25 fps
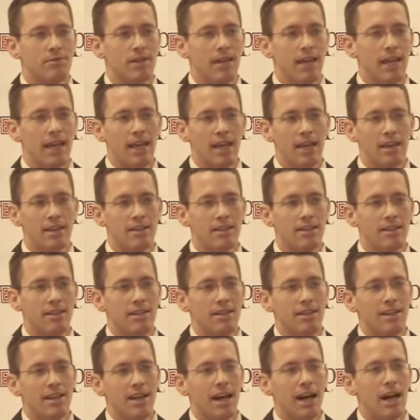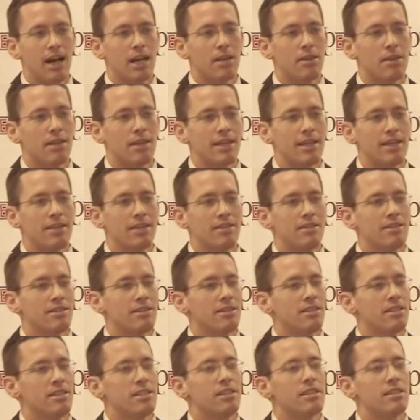And I think
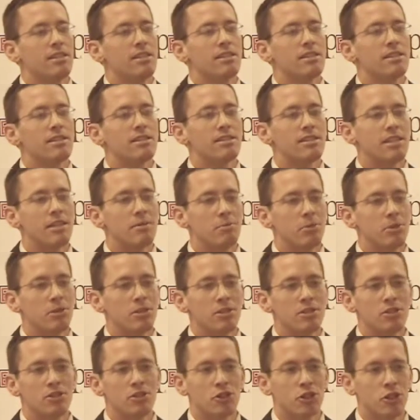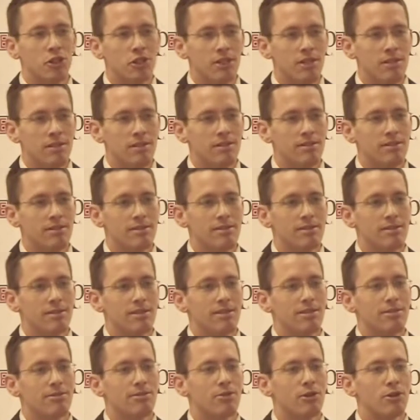simple is good
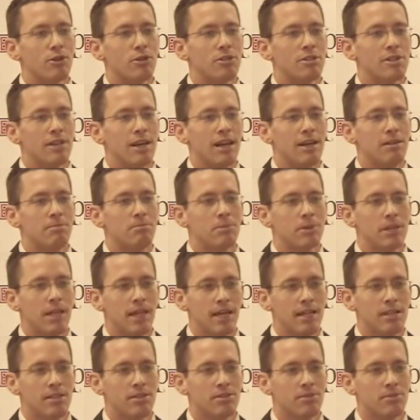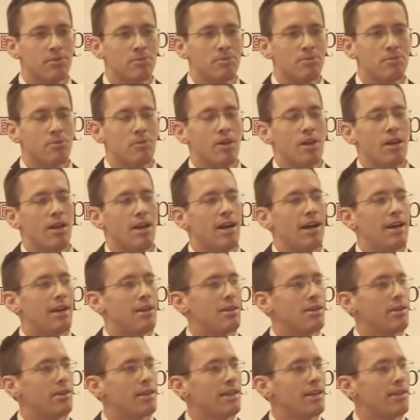versus complex. I
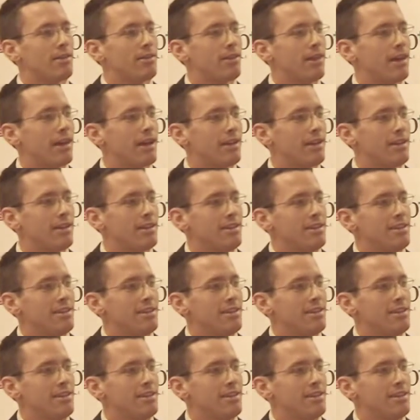think that